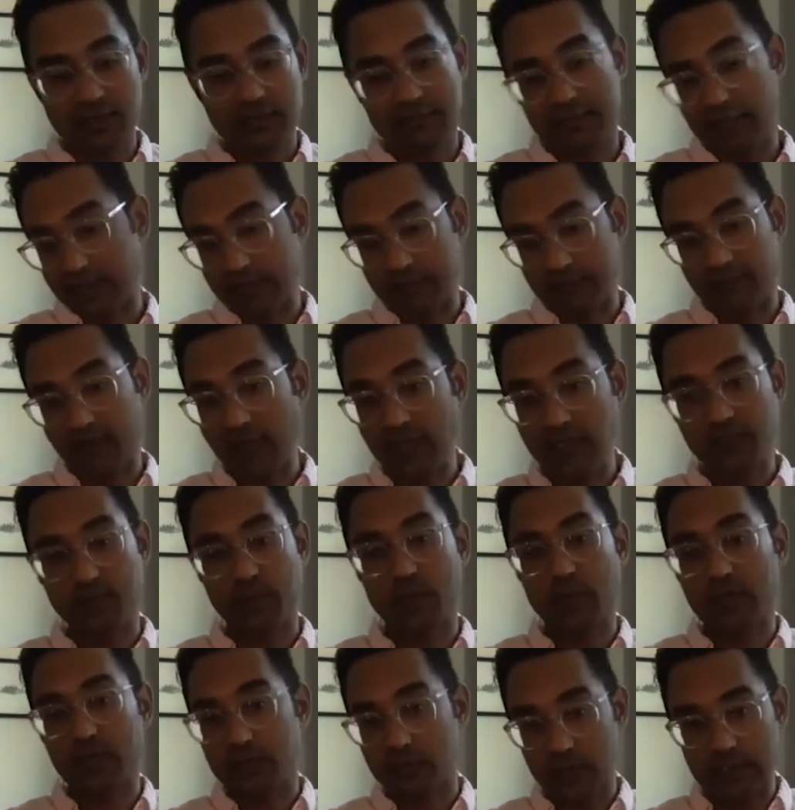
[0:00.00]
and
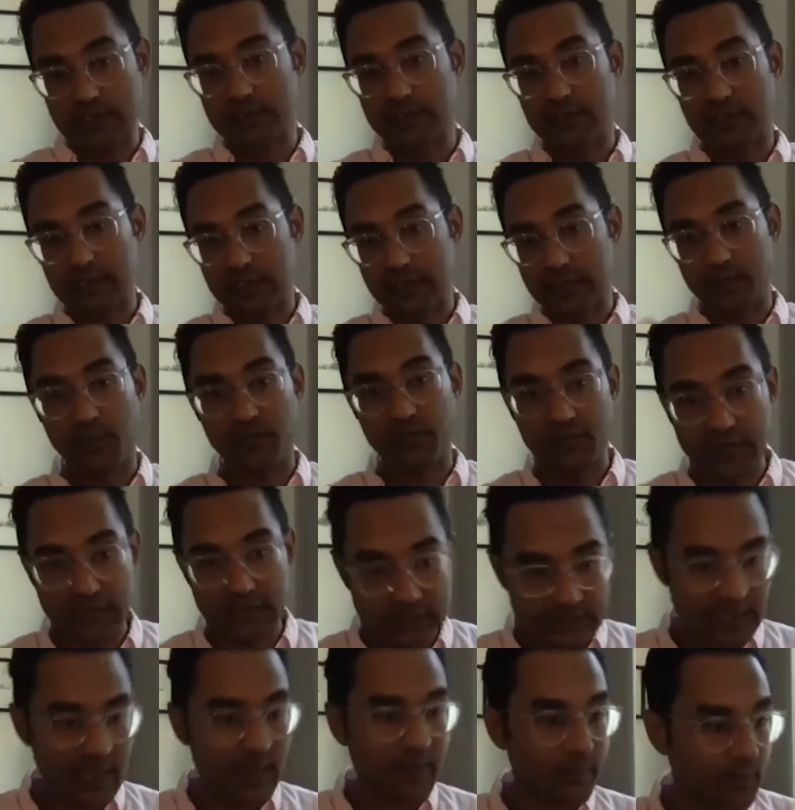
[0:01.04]
Facebook is a perfect
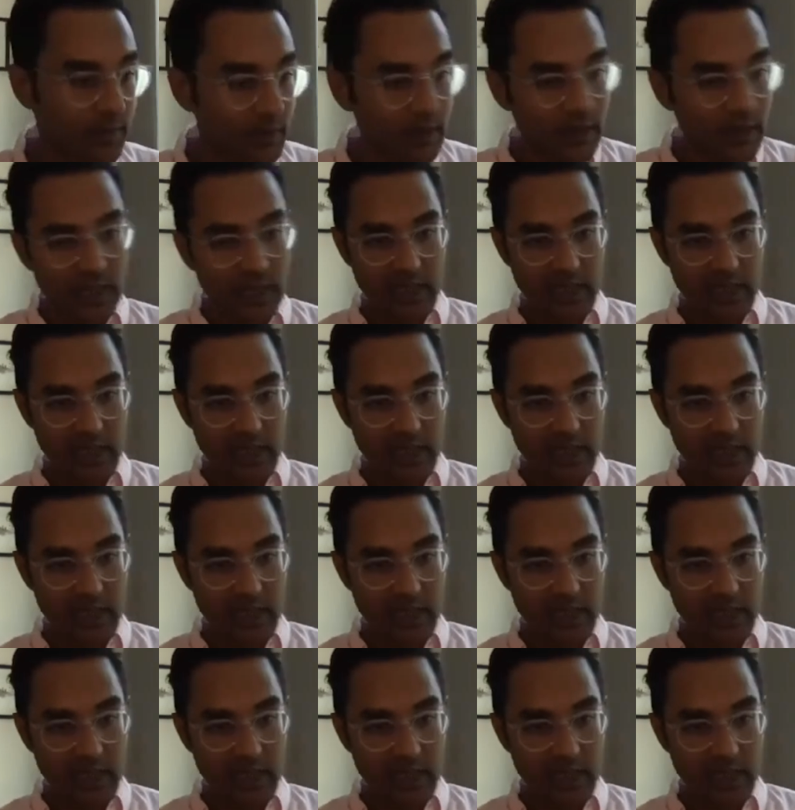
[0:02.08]
example.